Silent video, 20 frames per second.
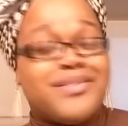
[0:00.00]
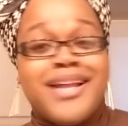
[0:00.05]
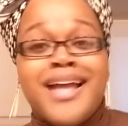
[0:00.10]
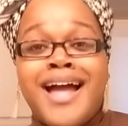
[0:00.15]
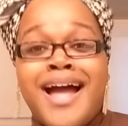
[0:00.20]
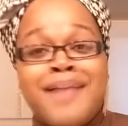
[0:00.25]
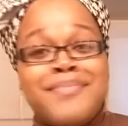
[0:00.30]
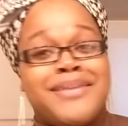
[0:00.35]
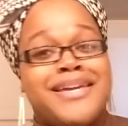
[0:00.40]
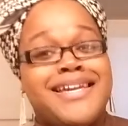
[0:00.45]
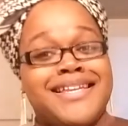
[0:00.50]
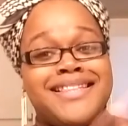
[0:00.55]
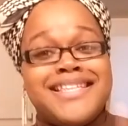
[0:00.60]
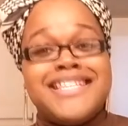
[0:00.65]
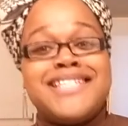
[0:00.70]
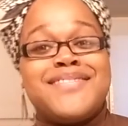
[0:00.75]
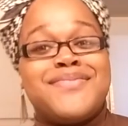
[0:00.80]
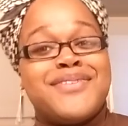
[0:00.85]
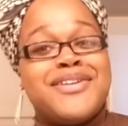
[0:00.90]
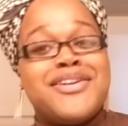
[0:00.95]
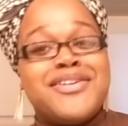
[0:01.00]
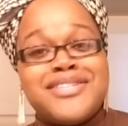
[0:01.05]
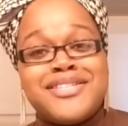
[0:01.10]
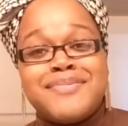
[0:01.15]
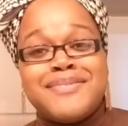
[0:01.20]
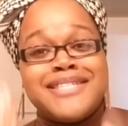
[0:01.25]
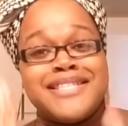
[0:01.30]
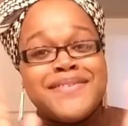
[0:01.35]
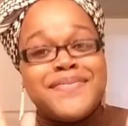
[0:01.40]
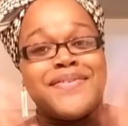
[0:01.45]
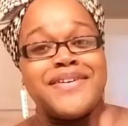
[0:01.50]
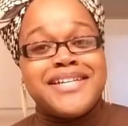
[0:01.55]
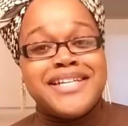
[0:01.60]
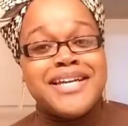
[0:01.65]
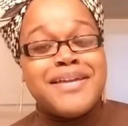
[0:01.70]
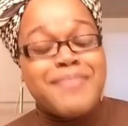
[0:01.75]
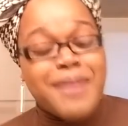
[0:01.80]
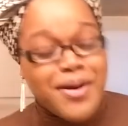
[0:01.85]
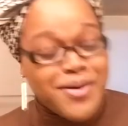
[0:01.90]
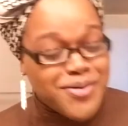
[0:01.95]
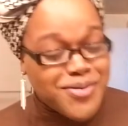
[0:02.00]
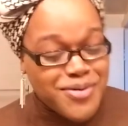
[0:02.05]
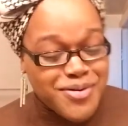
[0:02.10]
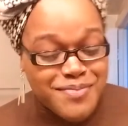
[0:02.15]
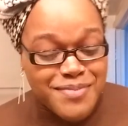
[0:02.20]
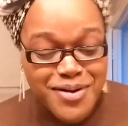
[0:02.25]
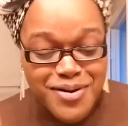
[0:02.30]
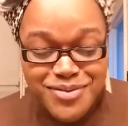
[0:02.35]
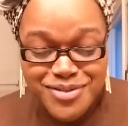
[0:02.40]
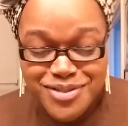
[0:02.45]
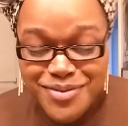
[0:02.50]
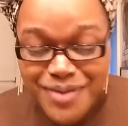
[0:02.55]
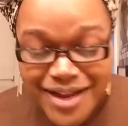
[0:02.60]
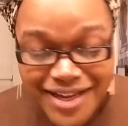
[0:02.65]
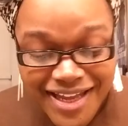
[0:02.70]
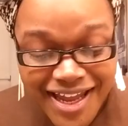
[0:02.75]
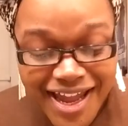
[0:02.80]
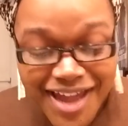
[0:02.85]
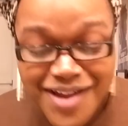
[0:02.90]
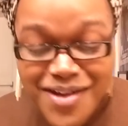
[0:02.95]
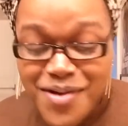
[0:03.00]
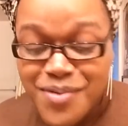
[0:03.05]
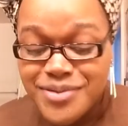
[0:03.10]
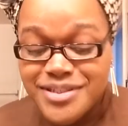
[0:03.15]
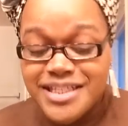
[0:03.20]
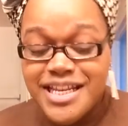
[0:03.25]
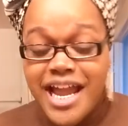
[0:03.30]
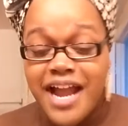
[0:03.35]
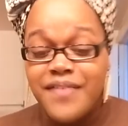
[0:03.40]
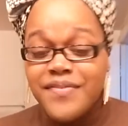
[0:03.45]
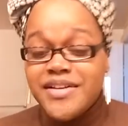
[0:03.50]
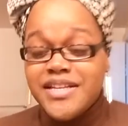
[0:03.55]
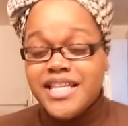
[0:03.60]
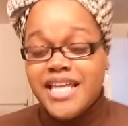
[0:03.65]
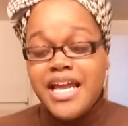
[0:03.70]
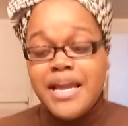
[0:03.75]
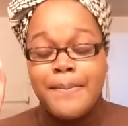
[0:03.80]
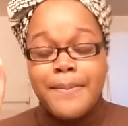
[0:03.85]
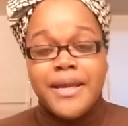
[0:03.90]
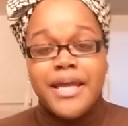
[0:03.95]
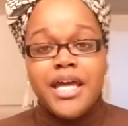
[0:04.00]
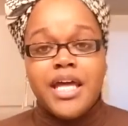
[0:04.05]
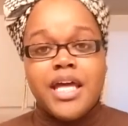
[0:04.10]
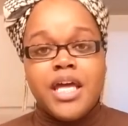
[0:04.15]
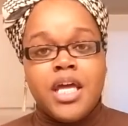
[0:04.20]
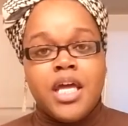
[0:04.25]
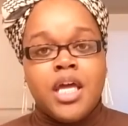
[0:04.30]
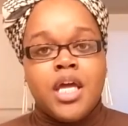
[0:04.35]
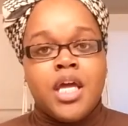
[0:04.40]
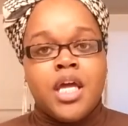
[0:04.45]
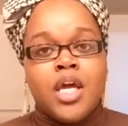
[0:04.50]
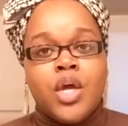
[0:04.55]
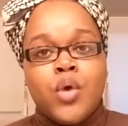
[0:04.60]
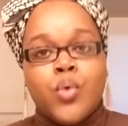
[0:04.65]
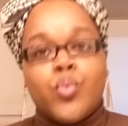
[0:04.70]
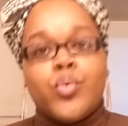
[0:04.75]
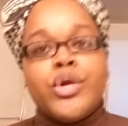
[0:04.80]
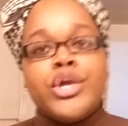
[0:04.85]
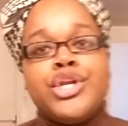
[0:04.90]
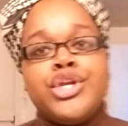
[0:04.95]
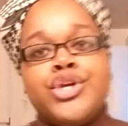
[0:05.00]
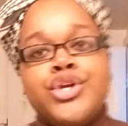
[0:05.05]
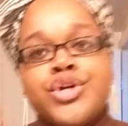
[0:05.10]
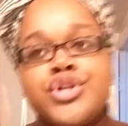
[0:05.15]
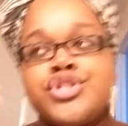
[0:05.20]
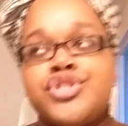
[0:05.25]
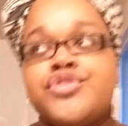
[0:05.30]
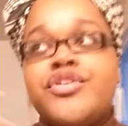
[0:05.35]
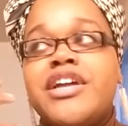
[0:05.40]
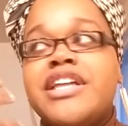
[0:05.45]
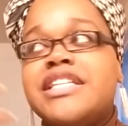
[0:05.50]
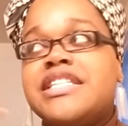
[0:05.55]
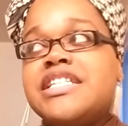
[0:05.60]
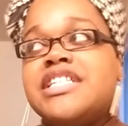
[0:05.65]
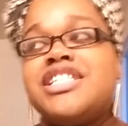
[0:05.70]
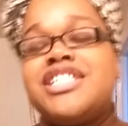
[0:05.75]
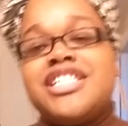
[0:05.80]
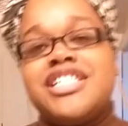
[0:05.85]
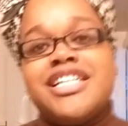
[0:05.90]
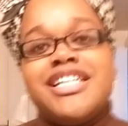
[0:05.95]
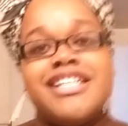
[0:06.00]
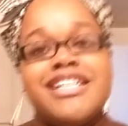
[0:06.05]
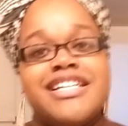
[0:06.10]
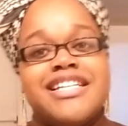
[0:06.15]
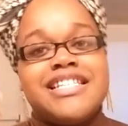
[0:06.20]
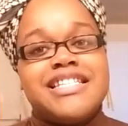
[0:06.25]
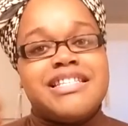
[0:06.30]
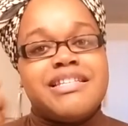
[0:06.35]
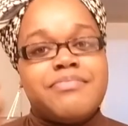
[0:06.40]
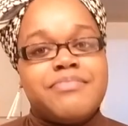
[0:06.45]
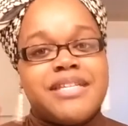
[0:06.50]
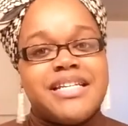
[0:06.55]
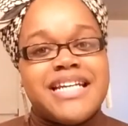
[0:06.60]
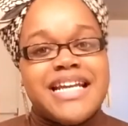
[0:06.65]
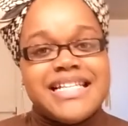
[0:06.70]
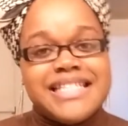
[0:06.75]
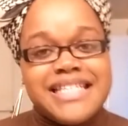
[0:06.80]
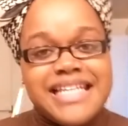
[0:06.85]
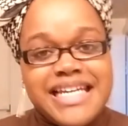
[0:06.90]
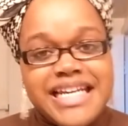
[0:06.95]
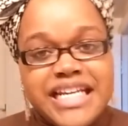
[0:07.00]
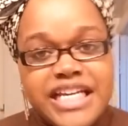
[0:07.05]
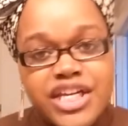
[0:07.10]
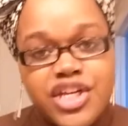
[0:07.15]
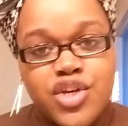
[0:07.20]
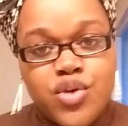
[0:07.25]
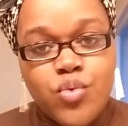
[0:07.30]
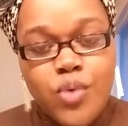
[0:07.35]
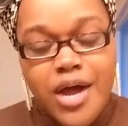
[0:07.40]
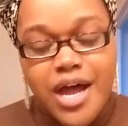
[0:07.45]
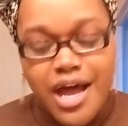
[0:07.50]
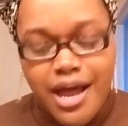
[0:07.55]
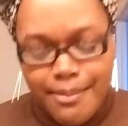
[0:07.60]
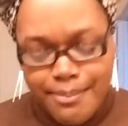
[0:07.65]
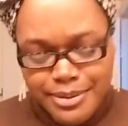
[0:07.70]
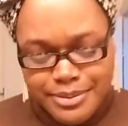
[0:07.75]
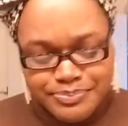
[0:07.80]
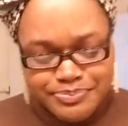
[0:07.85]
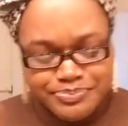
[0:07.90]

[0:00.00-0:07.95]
I mean, this video is specifically about hormones, so I can't go into everything, but when you're transitioning and it's something that's eating you up,